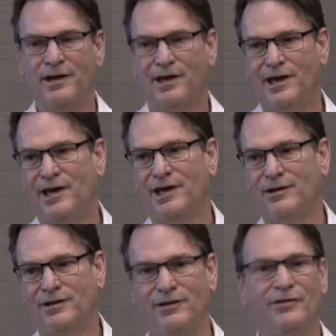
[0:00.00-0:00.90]
And
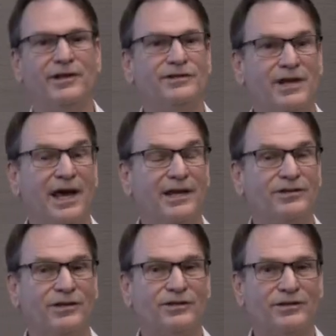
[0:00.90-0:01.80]
in this
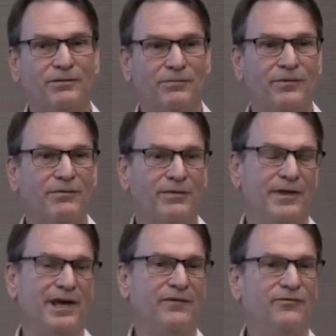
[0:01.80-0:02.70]
case,
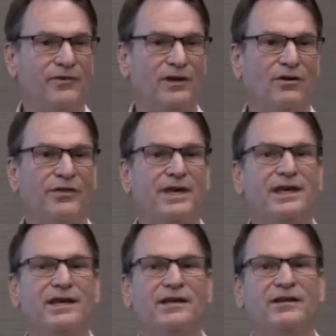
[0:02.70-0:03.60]
they feel the
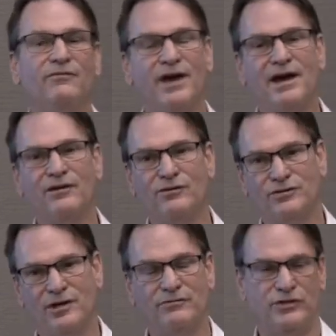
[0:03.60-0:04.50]
healing values
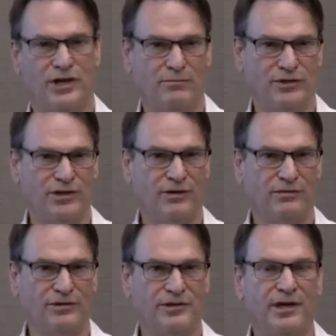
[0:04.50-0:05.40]
of
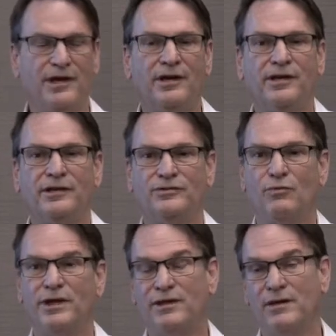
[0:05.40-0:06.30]
gemstones is
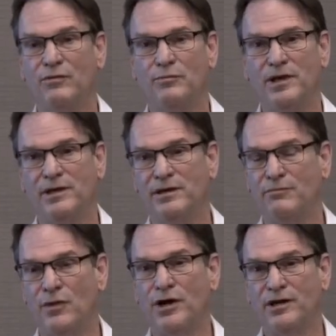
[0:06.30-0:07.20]
what they will be
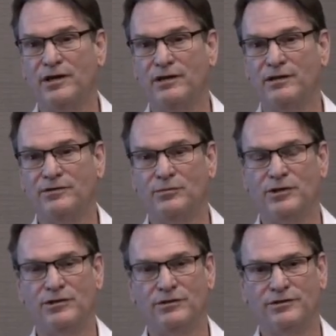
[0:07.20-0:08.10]
marketing this
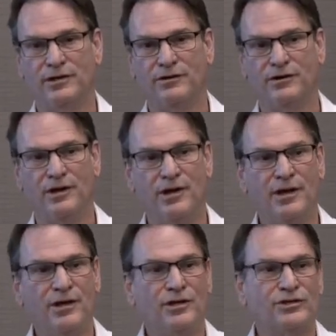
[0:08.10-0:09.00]
materials under.
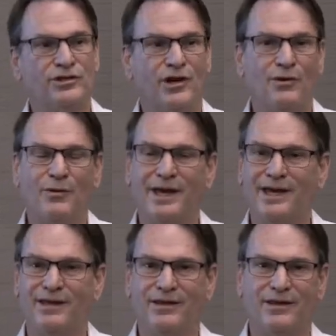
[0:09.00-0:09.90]
So
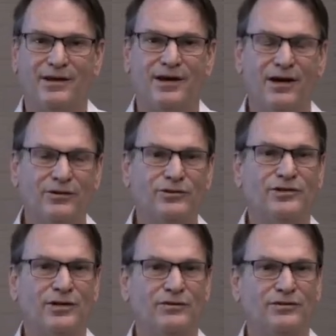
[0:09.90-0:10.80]
colored
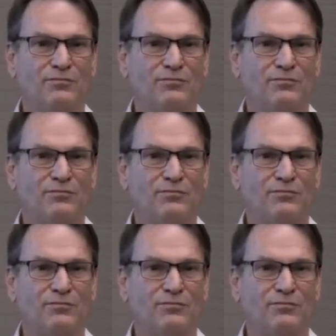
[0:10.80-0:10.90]
stones